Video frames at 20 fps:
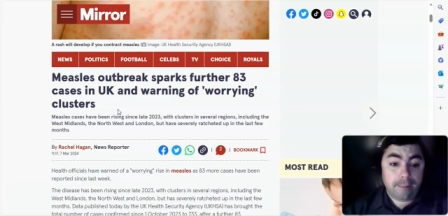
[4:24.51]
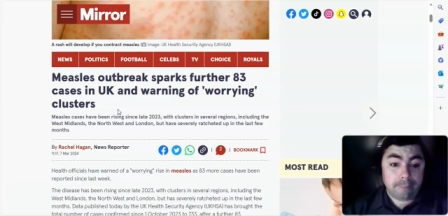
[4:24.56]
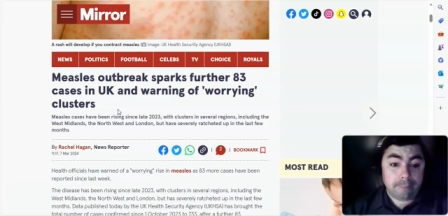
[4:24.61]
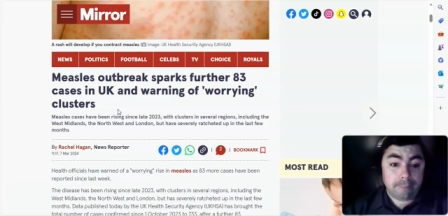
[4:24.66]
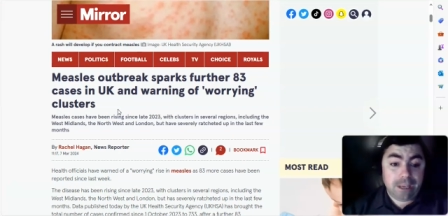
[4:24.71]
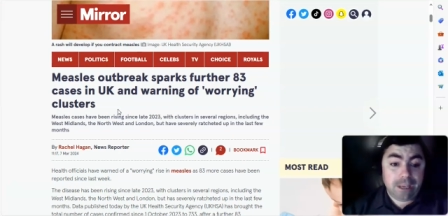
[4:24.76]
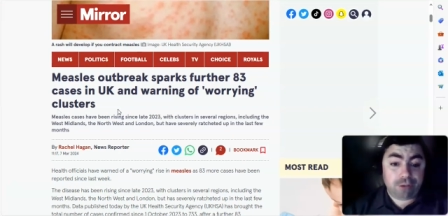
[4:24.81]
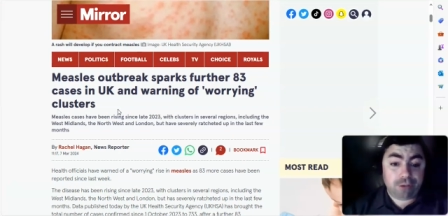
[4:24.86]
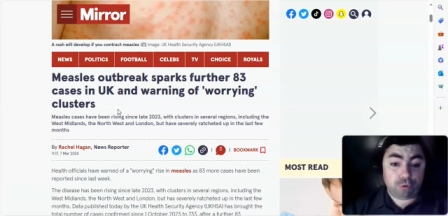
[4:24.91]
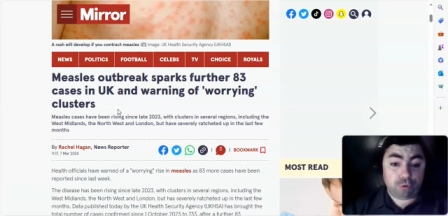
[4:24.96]

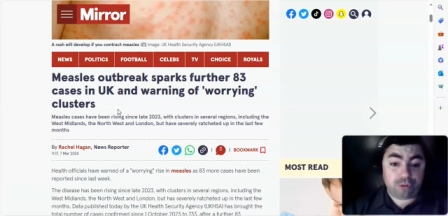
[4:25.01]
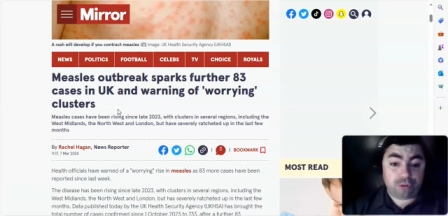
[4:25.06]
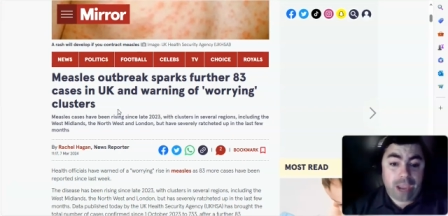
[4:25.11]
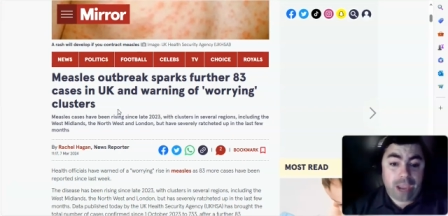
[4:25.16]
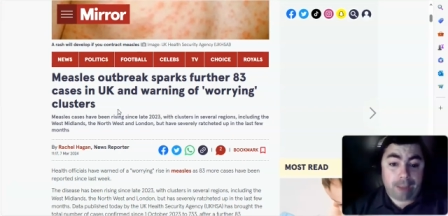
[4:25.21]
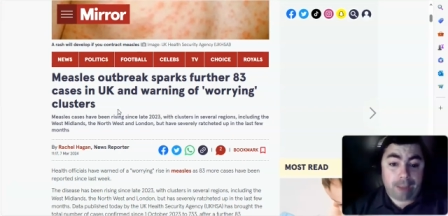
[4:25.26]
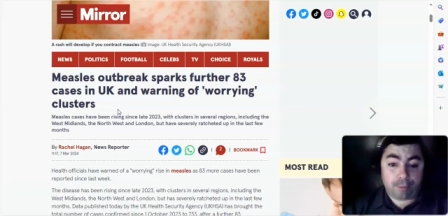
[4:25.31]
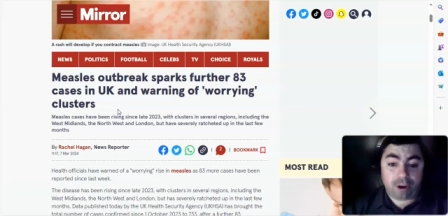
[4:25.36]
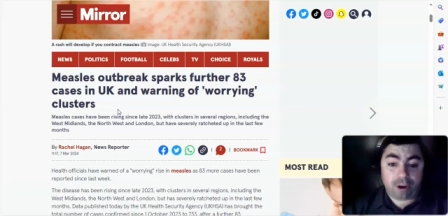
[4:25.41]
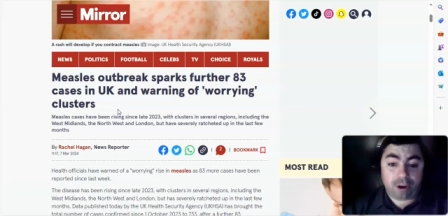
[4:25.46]
Measles
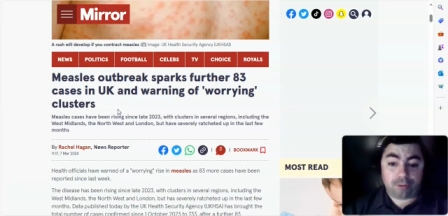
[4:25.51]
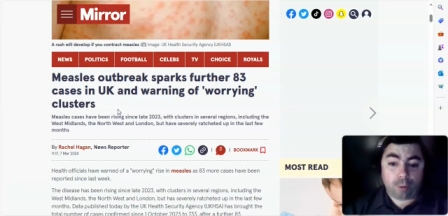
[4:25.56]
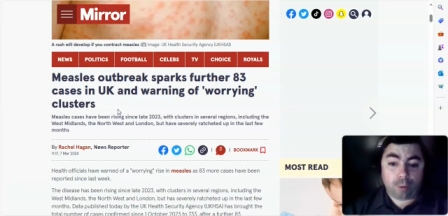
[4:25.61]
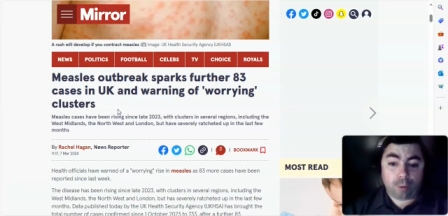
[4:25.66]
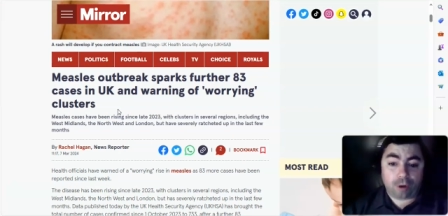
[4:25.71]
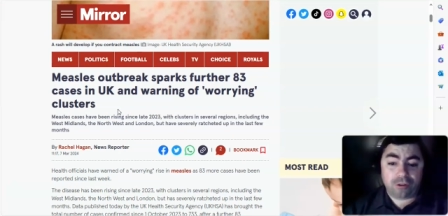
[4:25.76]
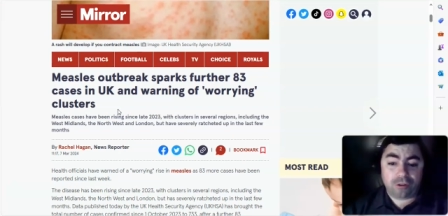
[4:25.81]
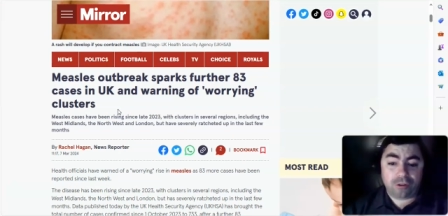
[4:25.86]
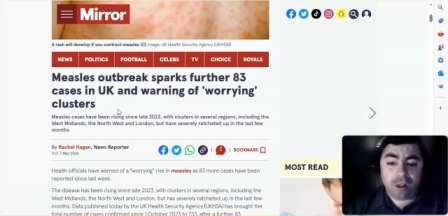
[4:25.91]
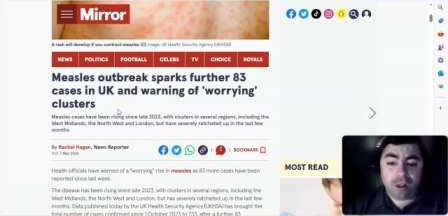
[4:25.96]
outbreak
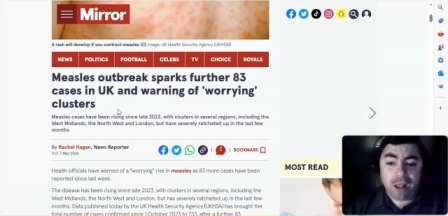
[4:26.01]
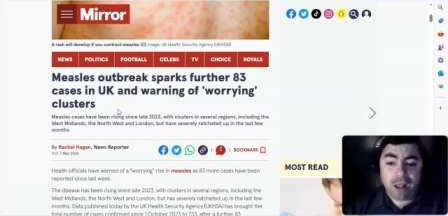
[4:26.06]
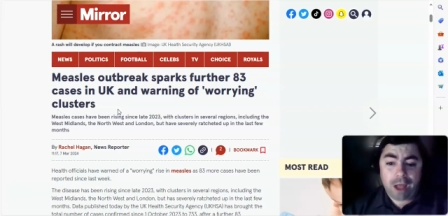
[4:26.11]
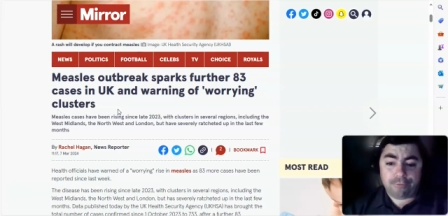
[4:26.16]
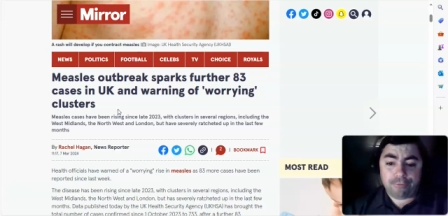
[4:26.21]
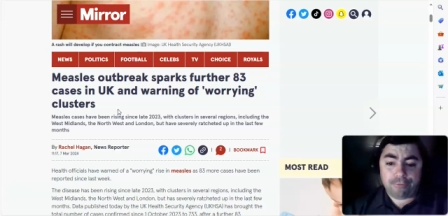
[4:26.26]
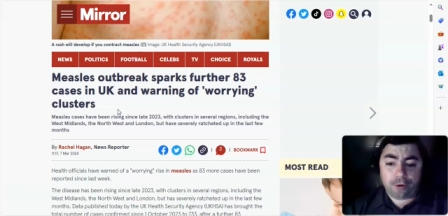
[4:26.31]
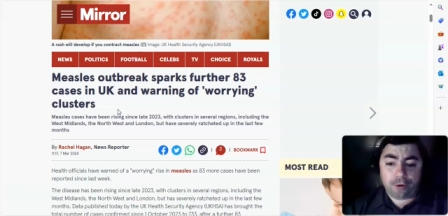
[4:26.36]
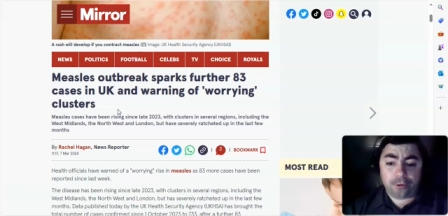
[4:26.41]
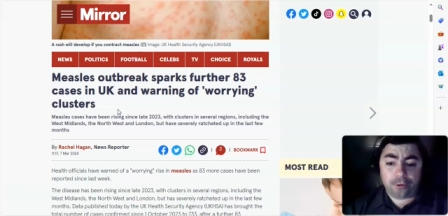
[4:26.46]
sparks a
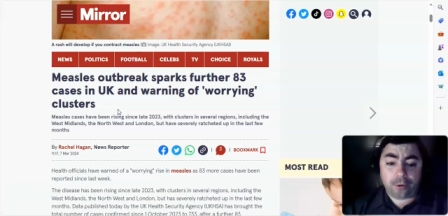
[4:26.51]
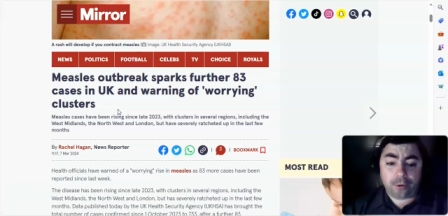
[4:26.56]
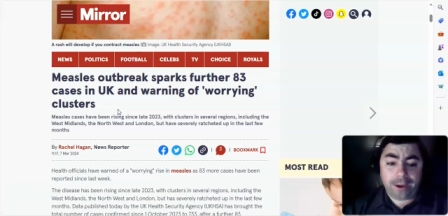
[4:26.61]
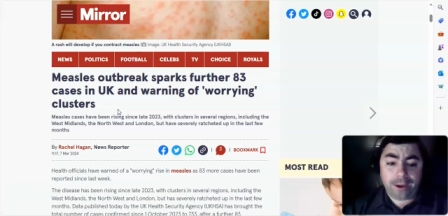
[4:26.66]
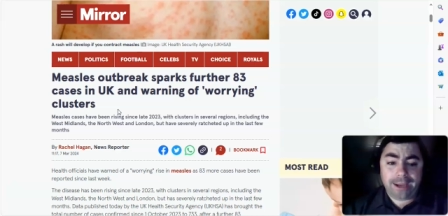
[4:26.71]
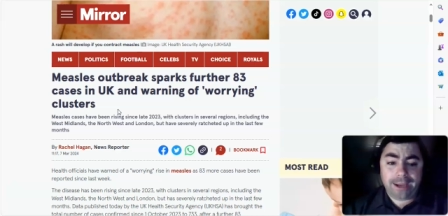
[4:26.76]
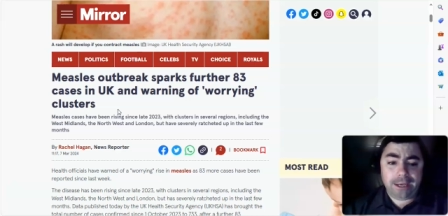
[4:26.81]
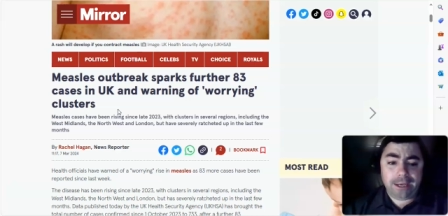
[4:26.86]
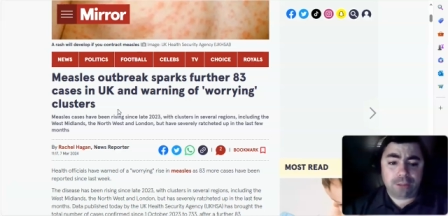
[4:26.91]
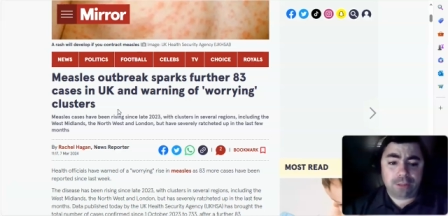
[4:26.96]
further
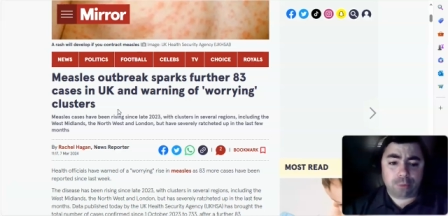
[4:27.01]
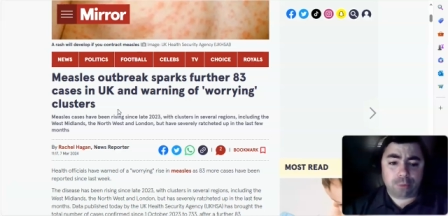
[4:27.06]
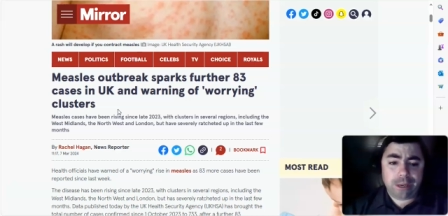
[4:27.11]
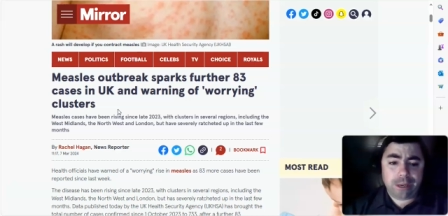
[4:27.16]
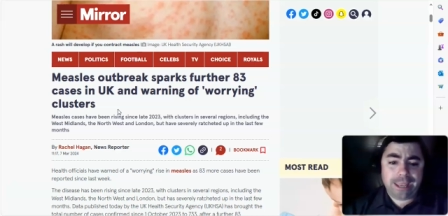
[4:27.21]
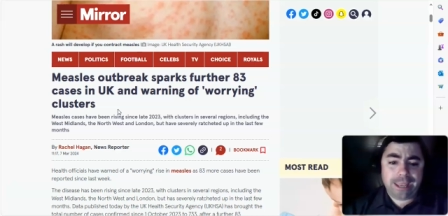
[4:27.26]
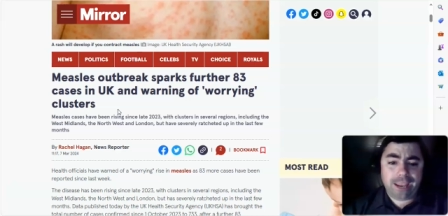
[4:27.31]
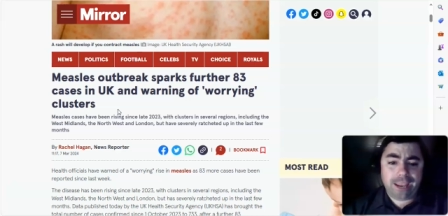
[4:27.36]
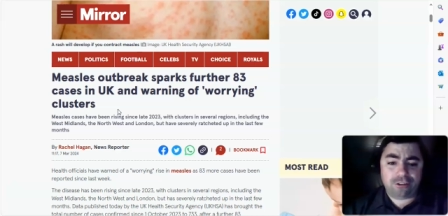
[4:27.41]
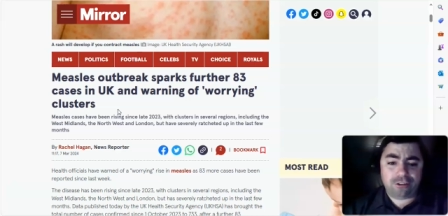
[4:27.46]
83
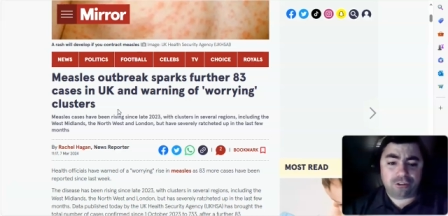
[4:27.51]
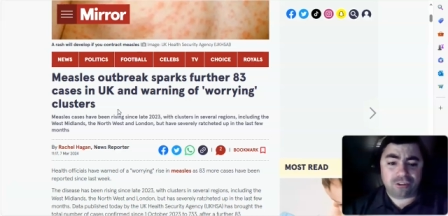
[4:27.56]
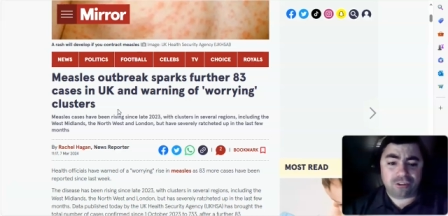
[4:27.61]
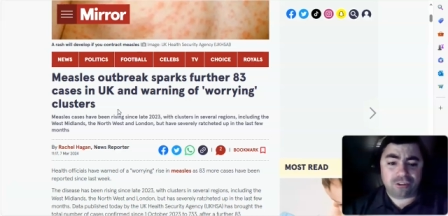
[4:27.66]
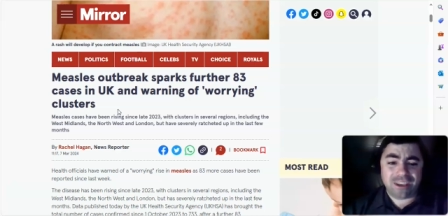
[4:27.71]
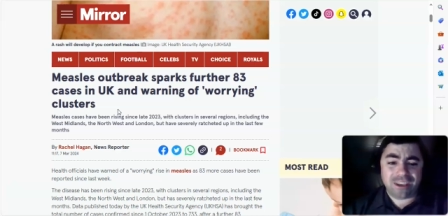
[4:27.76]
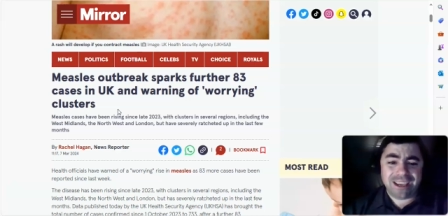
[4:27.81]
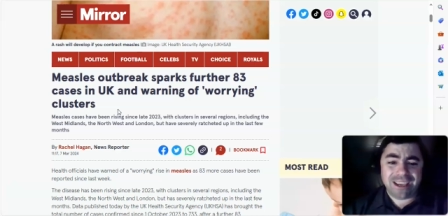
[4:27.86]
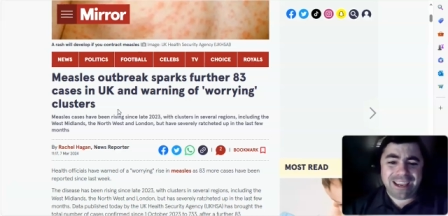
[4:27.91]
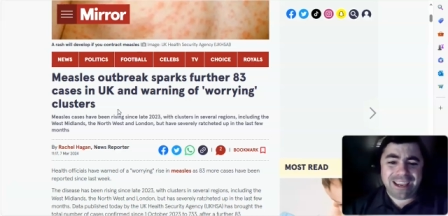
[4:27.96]
cases
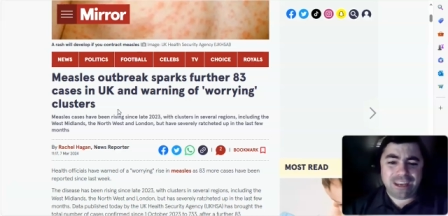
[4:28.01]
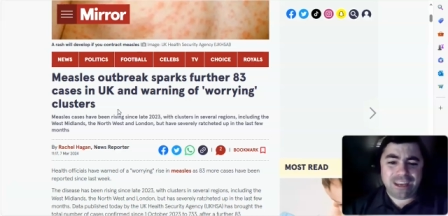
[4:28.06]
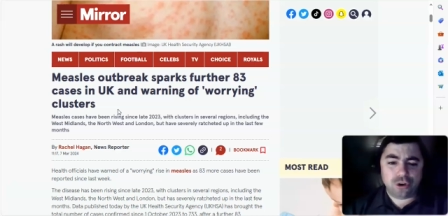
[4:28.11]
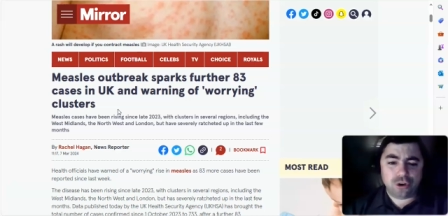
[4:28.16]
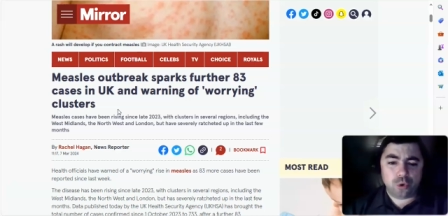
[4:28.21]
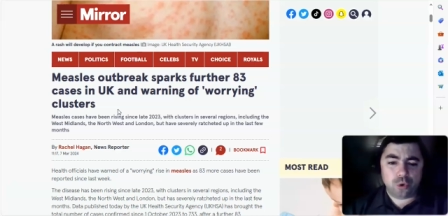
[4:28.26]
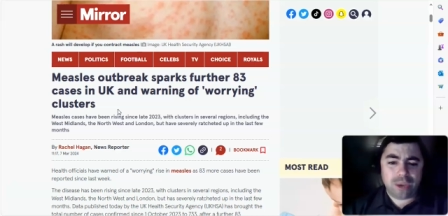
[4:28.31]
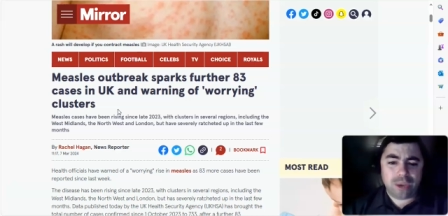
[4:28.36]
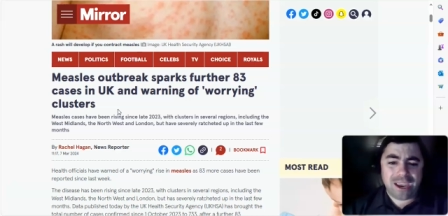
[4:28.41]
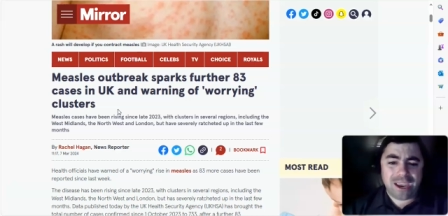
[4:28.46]
in
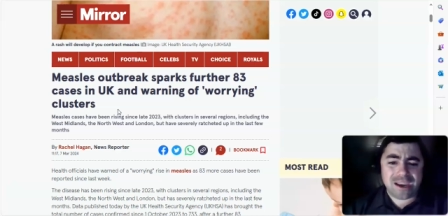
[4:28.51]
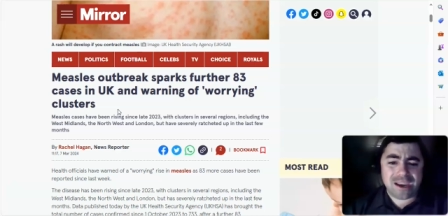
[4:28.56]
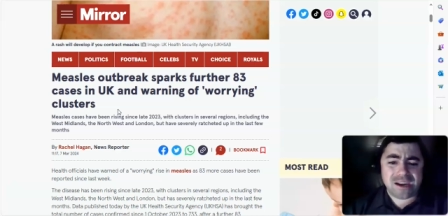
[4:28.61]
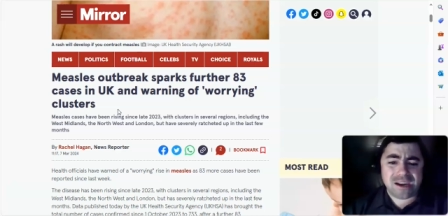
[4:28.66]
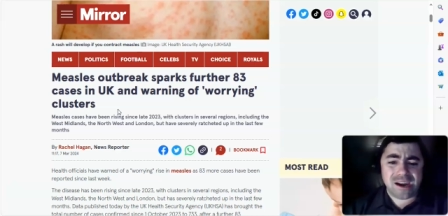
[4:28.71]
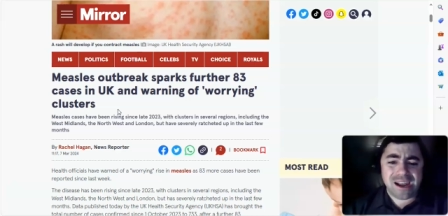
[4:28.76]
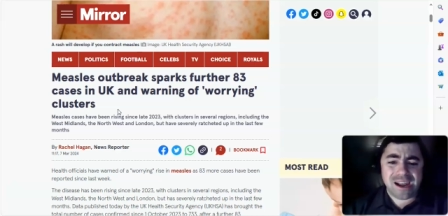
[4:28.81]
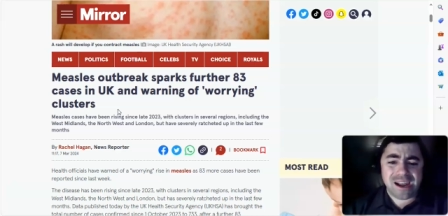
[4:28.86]
UK